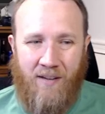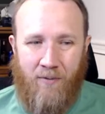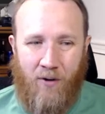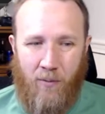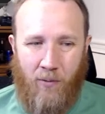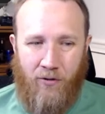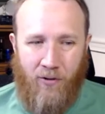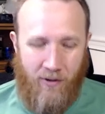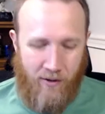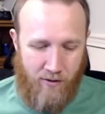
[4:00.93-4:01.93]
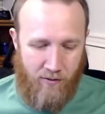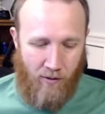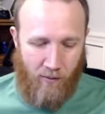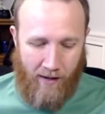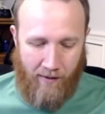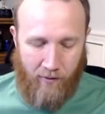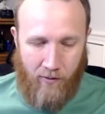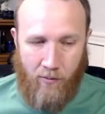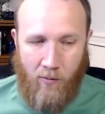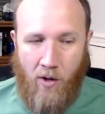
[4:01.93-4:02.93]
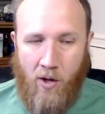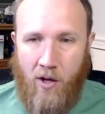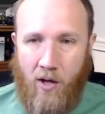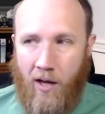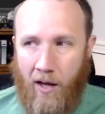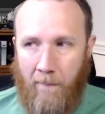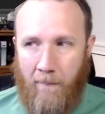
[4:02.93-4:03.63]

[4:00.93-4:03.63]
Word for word: variable so that you don't have to, um,